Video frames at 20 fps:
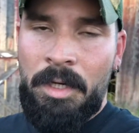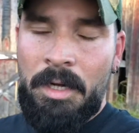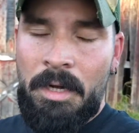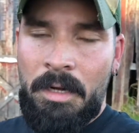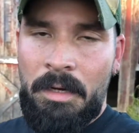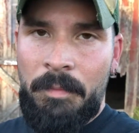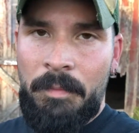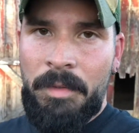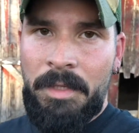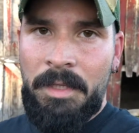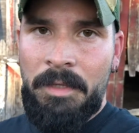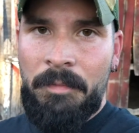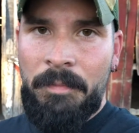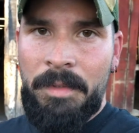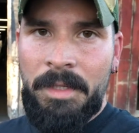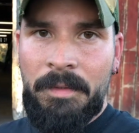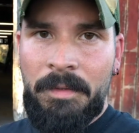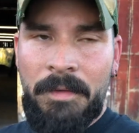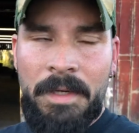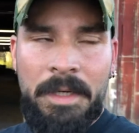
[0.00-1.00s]
up a little
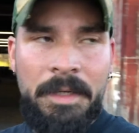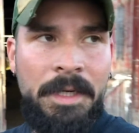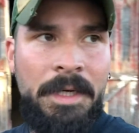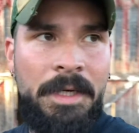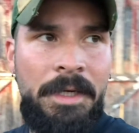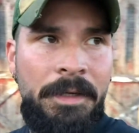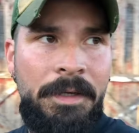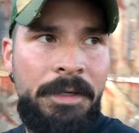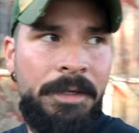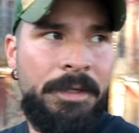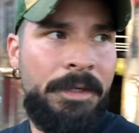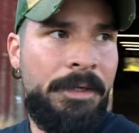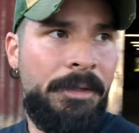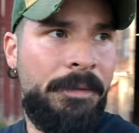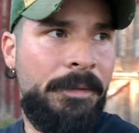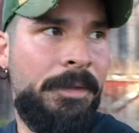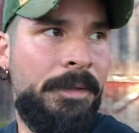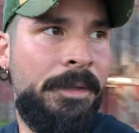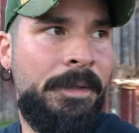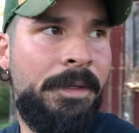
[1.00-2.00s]
bit around here.
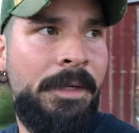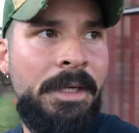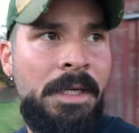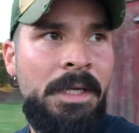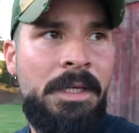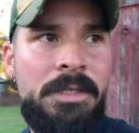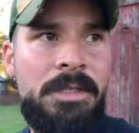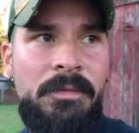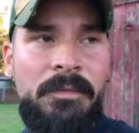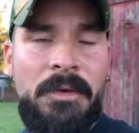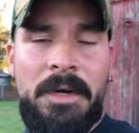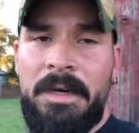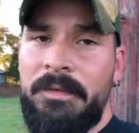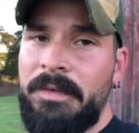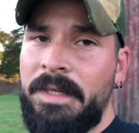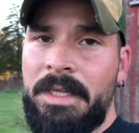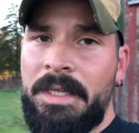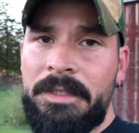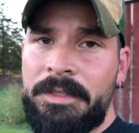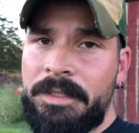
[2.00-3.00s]
So far
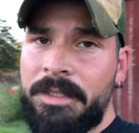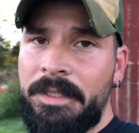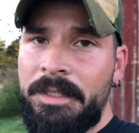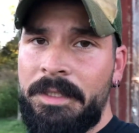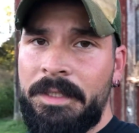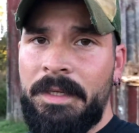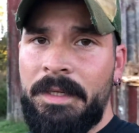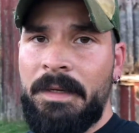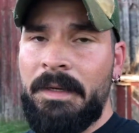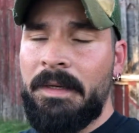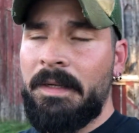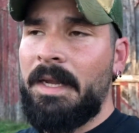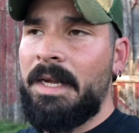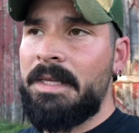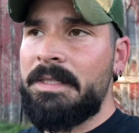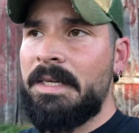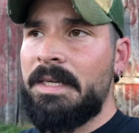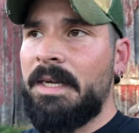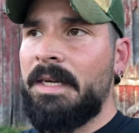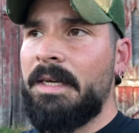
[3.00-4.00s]
everything's good.
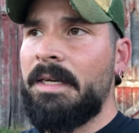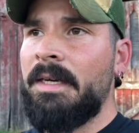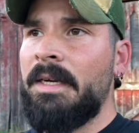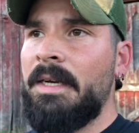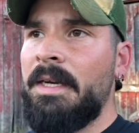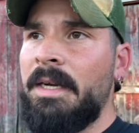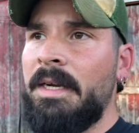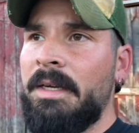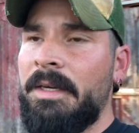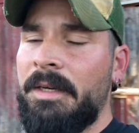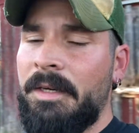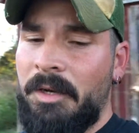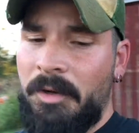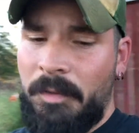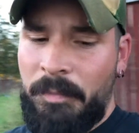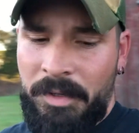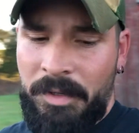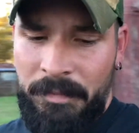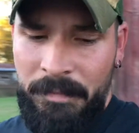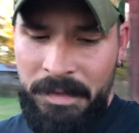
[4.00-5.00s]
Last night,
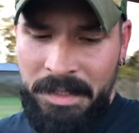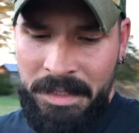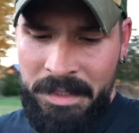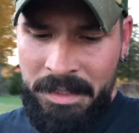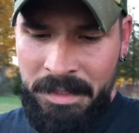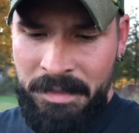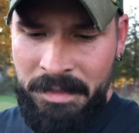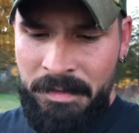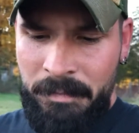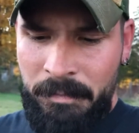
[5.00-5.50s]
it put me